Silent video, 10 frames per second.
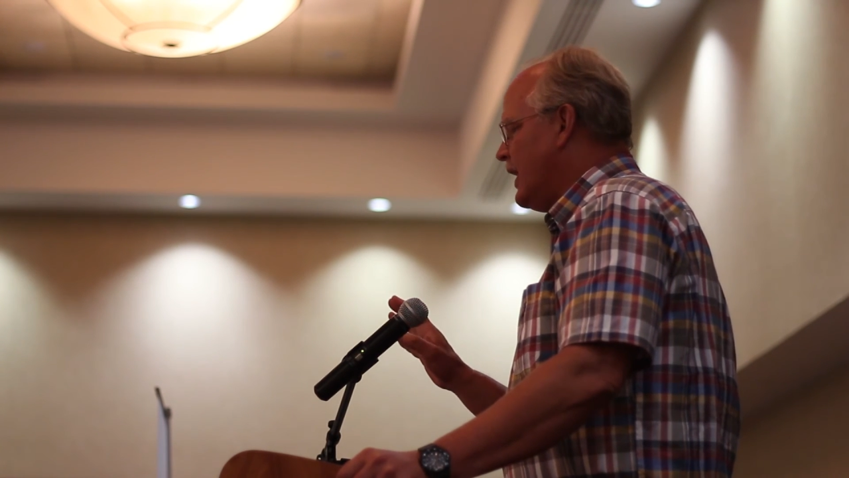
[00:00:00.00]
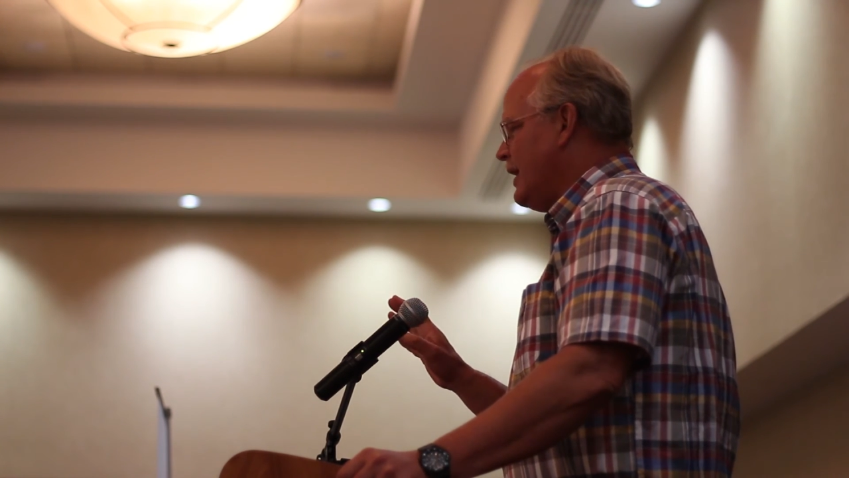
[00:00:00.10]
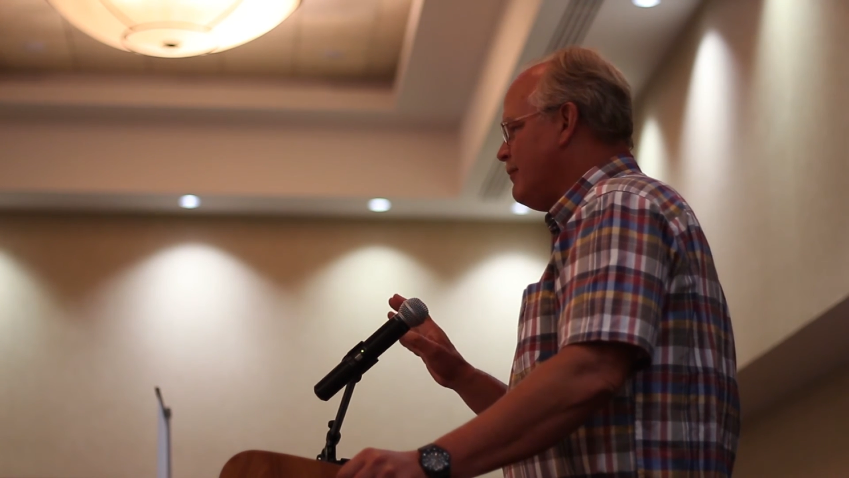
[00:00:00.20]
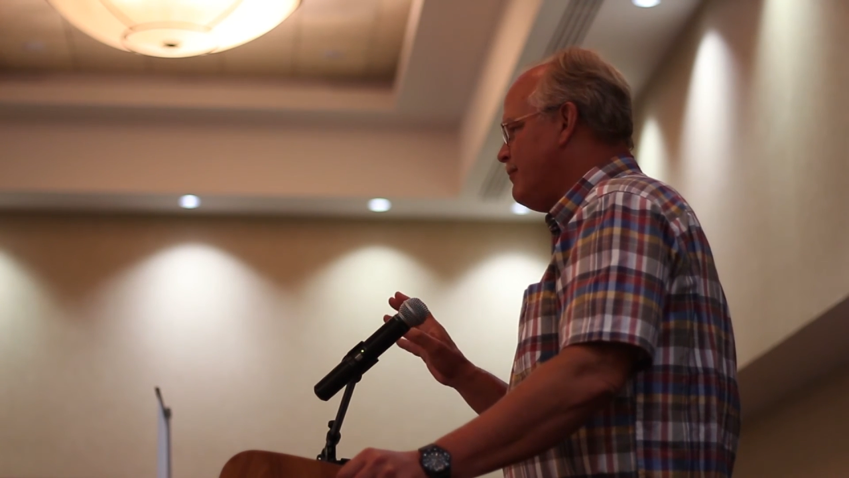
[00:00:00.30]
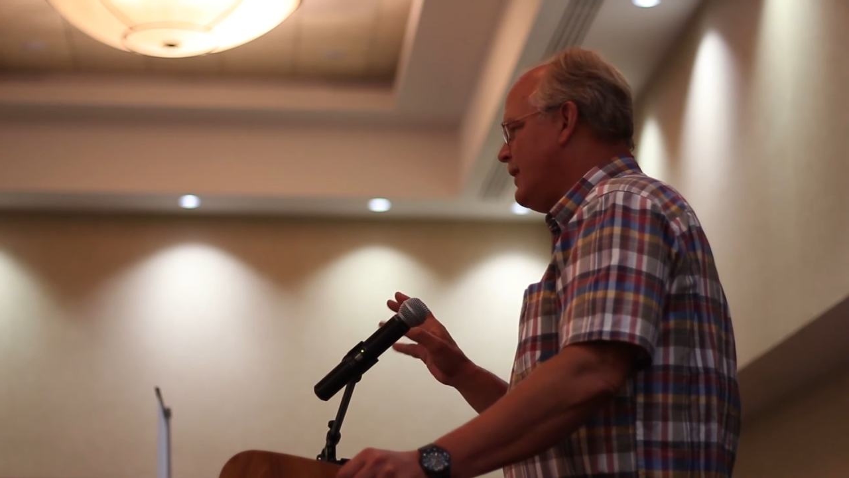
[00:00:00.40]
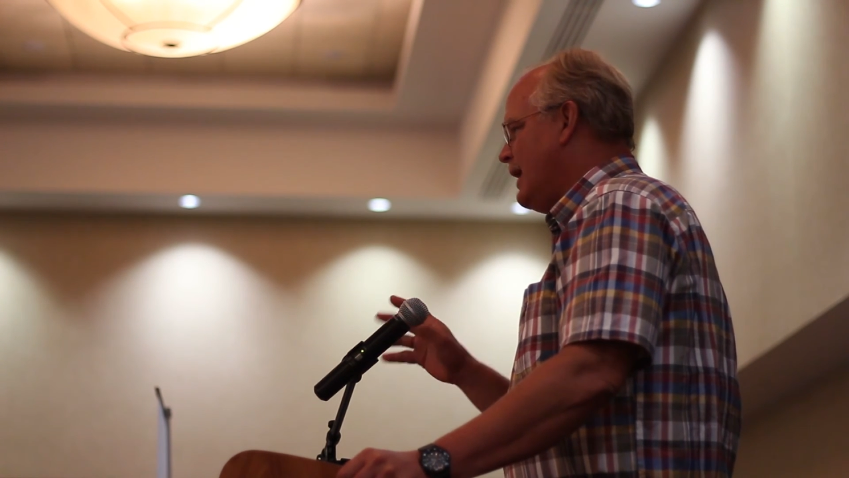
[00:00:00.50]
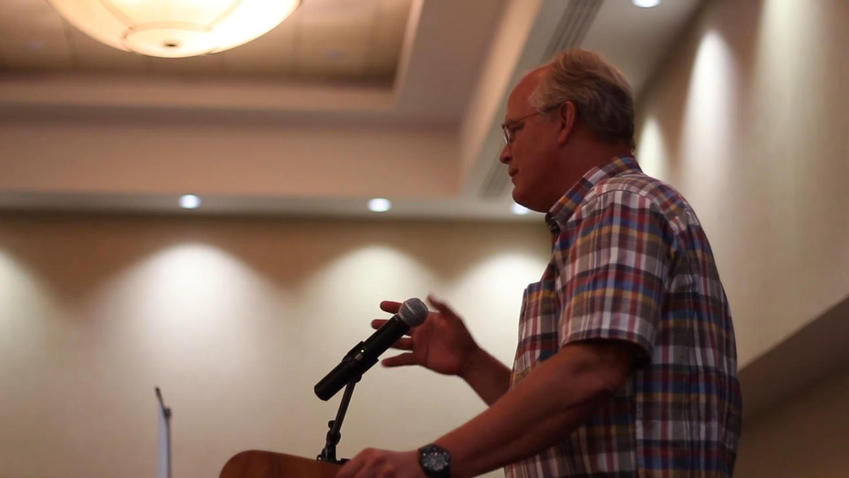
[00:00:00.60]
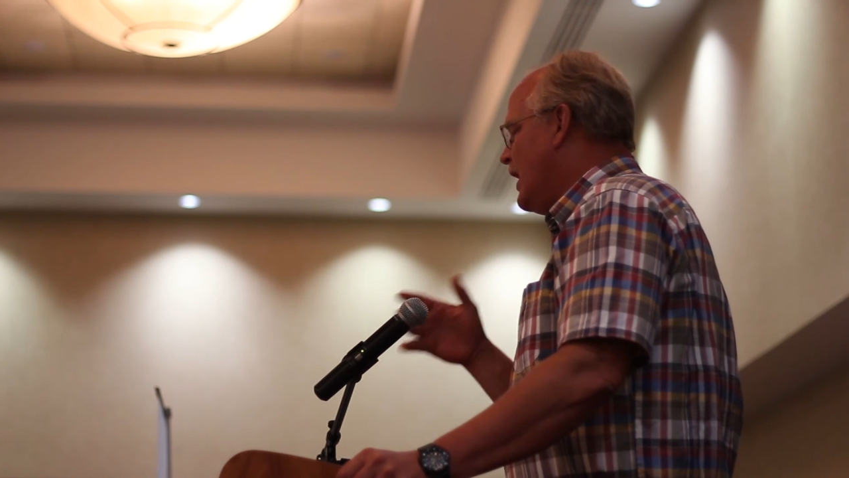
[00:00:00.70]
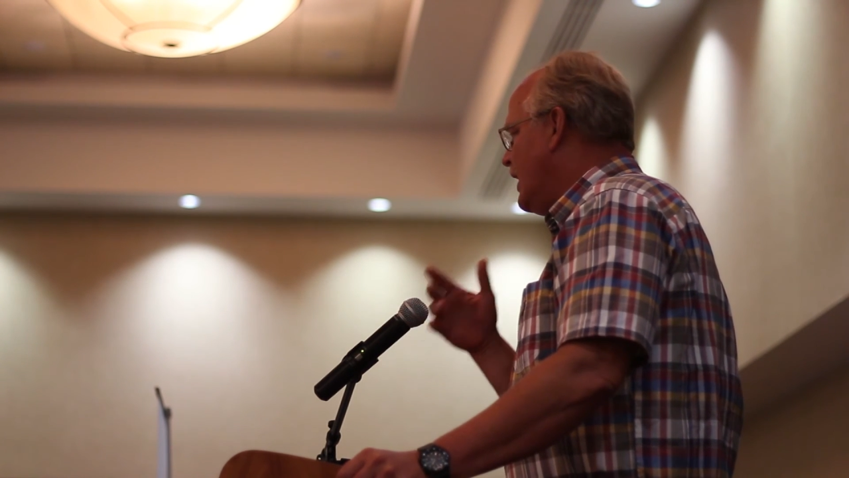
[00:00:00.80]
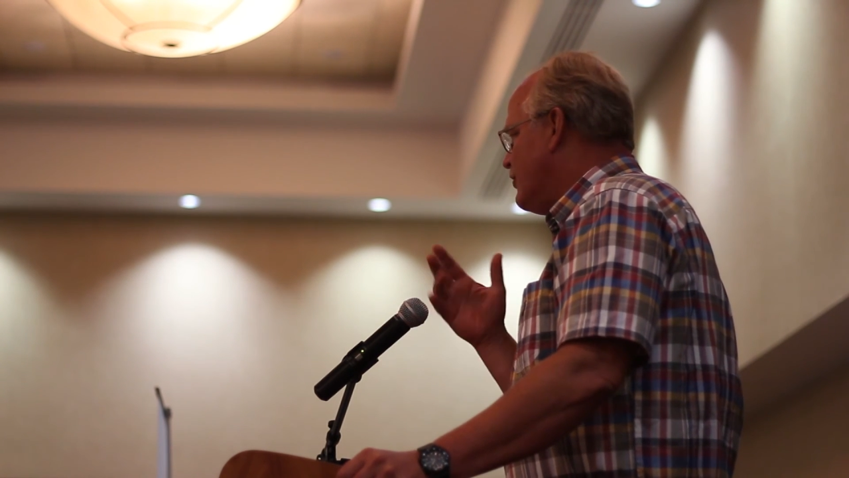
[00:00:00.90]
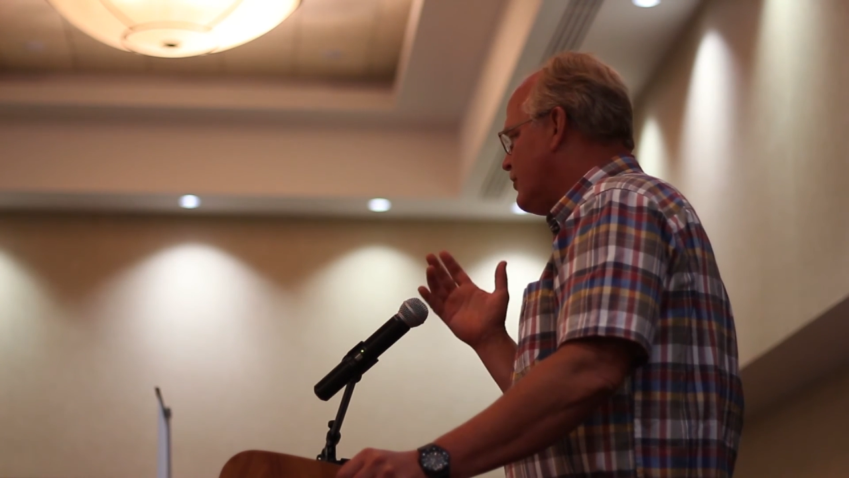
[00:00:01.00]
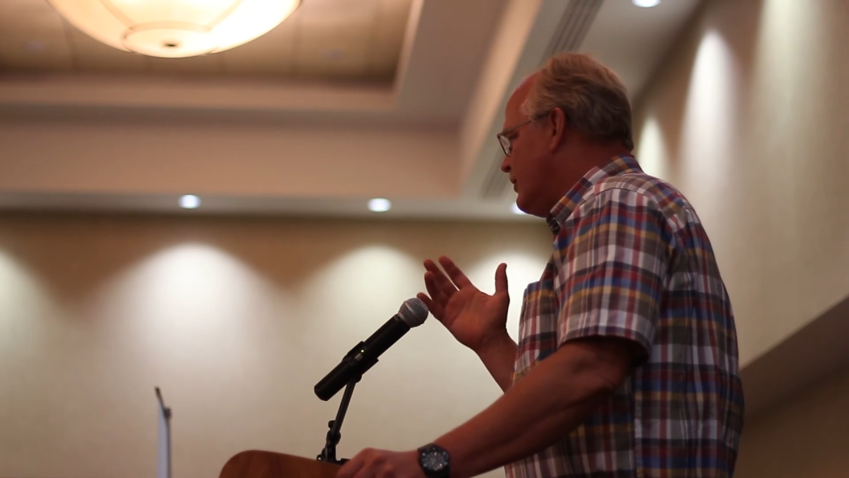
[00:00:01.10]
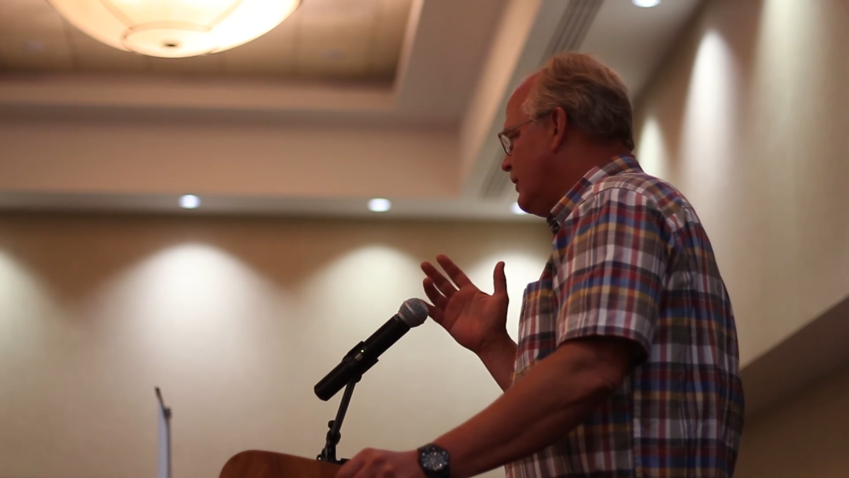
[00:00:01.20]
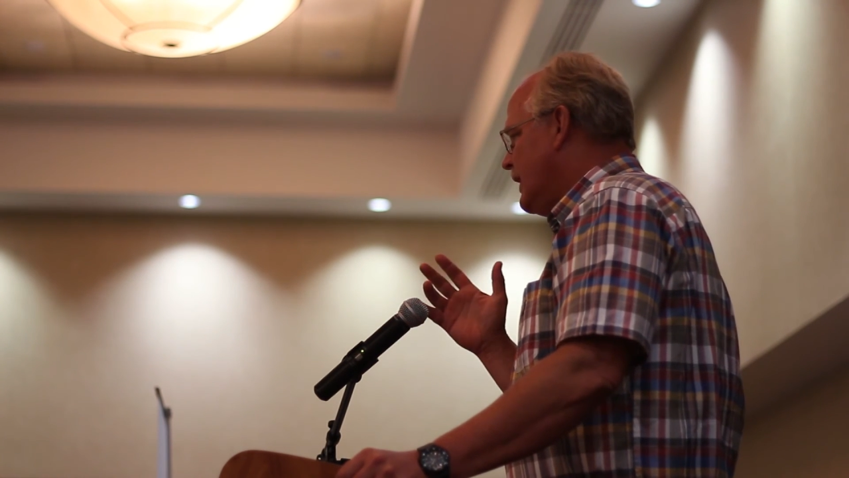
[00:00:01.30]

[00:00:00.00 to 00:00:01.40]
I, I'm a hunter.